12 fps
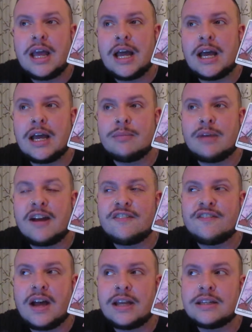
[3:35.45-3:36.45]
I
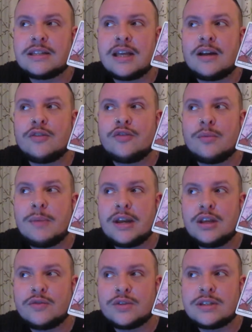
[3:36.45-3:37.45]
find that for
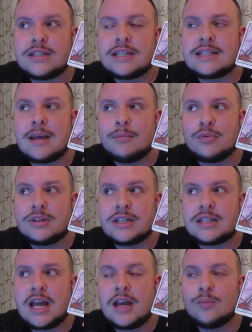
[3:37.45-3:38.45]
many of us, December is a
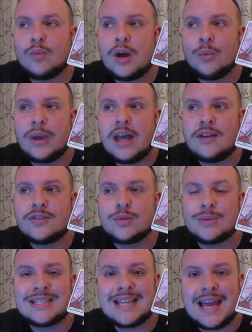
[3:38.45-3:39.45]
time where we have
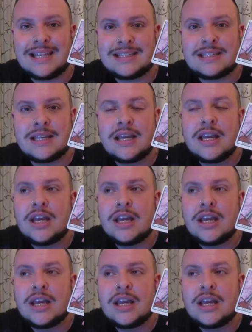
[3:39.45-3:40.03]
to assess,